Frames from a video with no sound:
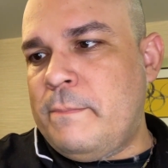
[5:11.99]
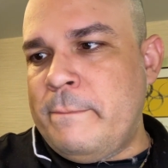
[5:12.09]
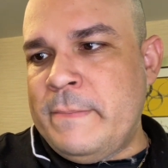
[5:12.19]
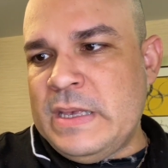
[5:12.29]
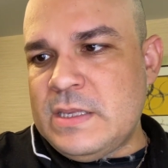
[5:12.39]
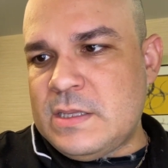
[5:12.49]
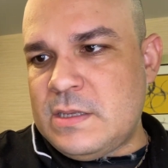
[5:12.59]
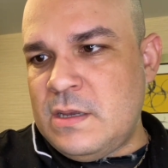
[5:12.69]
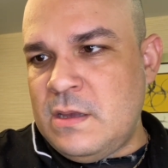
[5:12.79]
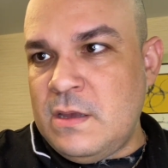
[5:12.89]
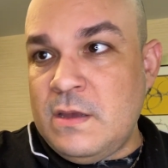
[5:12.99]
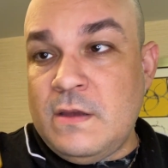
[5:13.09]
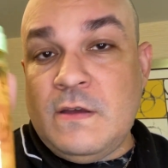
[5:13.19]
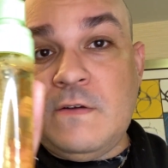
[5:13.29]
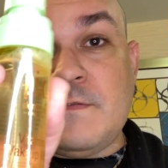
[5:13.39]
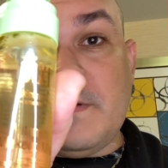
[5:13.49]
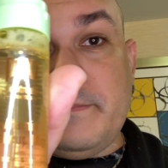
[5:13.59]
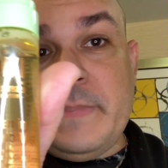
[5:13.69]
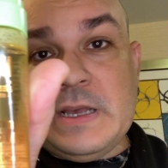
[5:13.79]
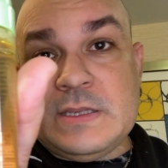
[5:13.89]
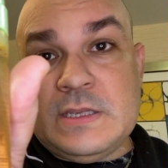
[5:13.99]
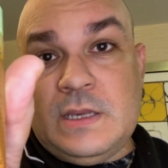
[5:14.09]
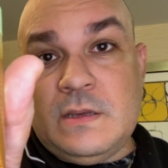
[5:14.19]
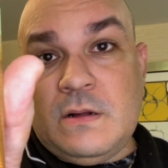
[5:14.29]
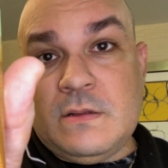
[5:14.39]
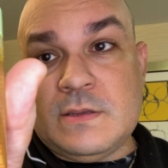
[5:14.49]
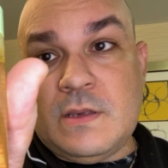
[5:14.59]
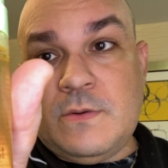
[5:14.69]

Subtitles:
Mist from Pixie, also